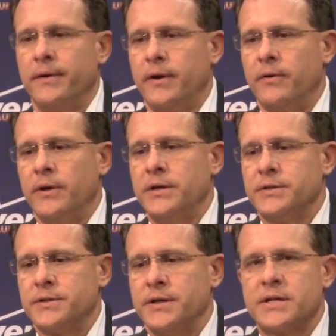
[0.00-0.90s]
You know,
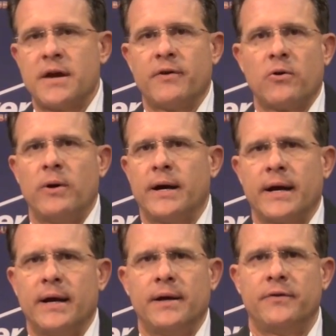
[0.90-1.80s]
he's kind of a quiet
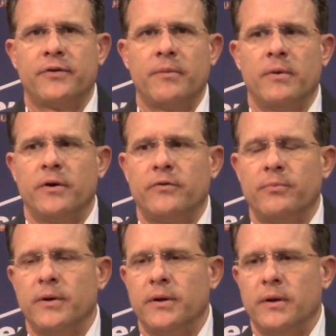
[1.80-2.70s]
guy. He didn't say much,
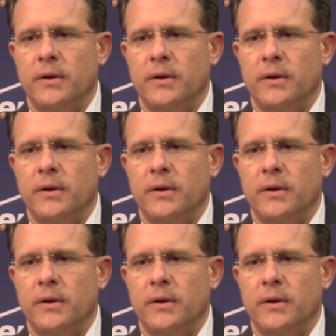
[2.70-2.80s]
but